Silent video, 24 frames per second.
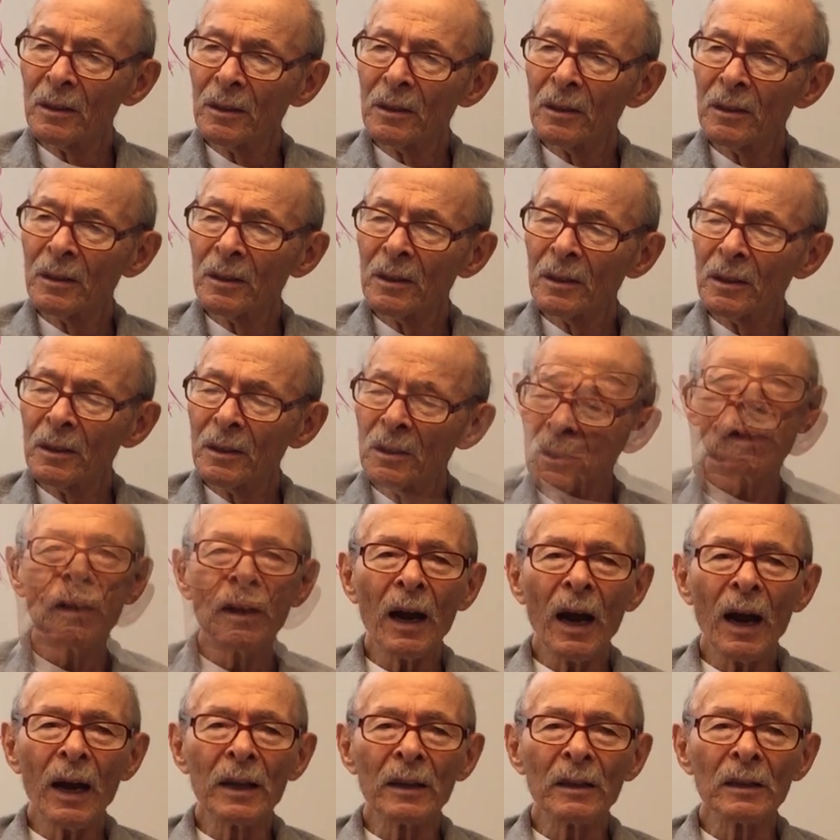From
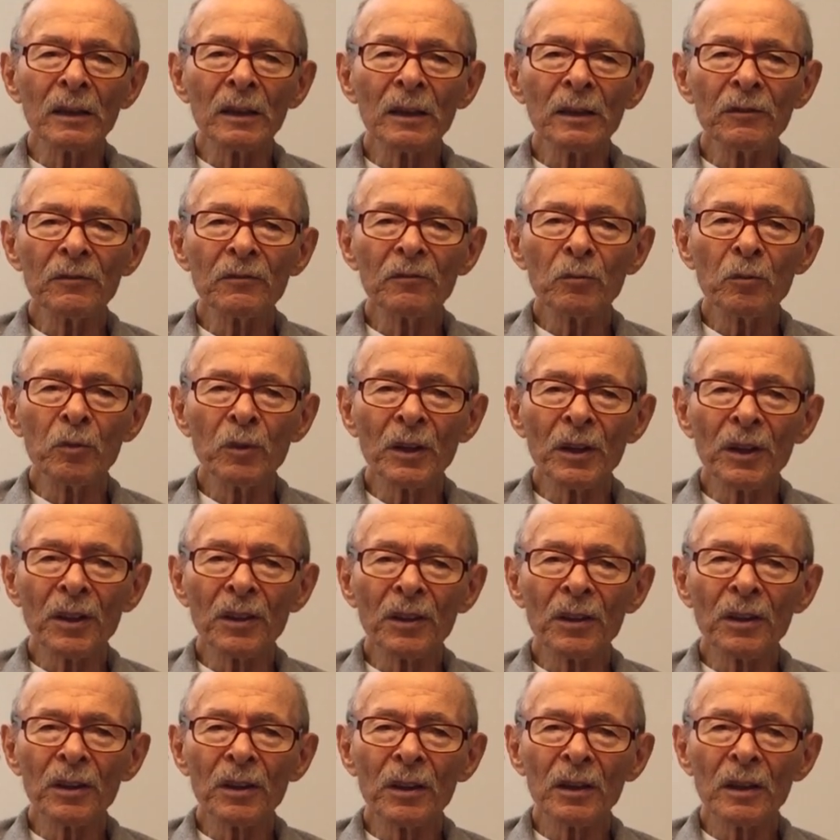there, I lived
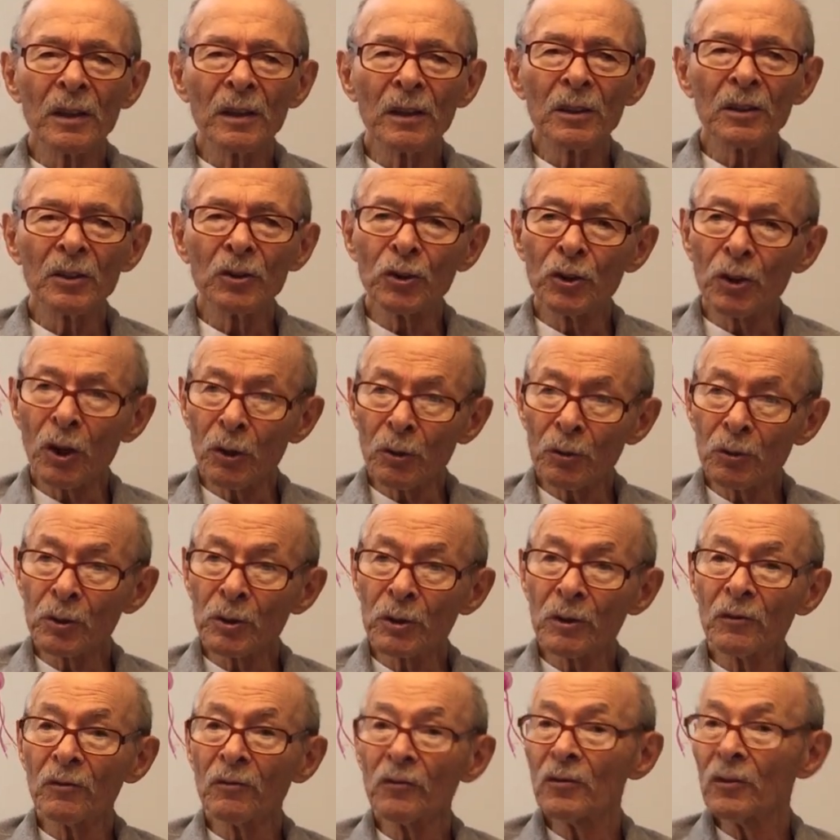with
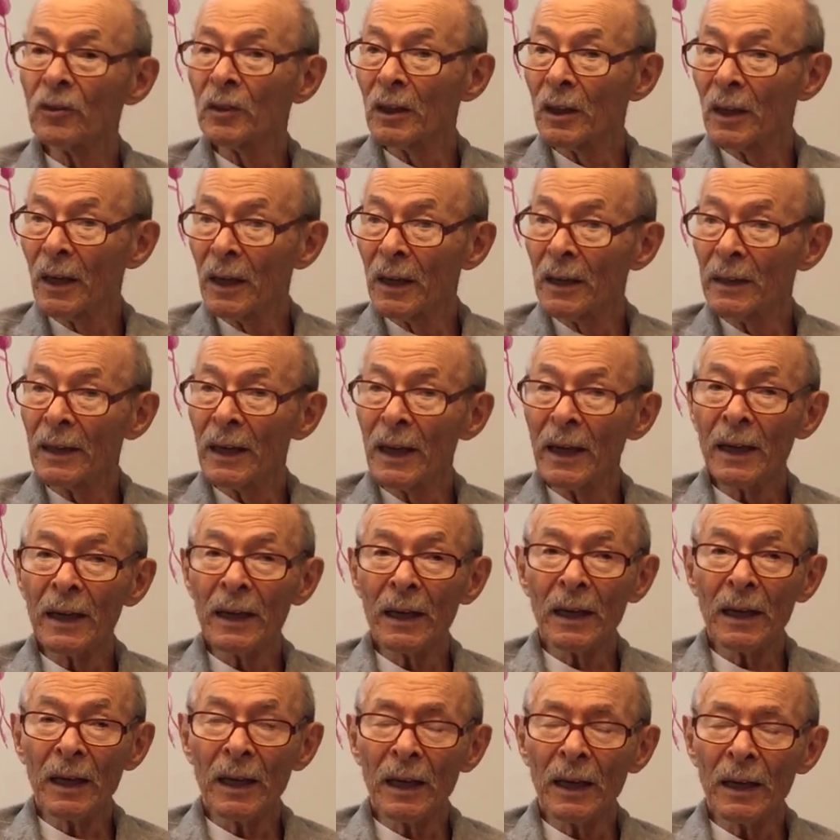Joseph and,
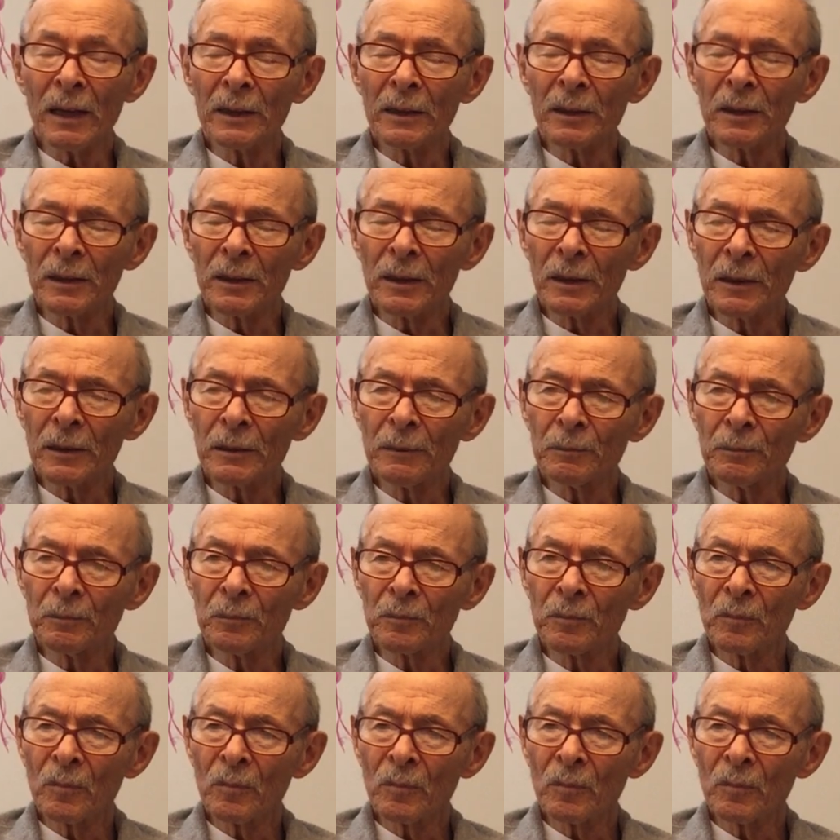and uh,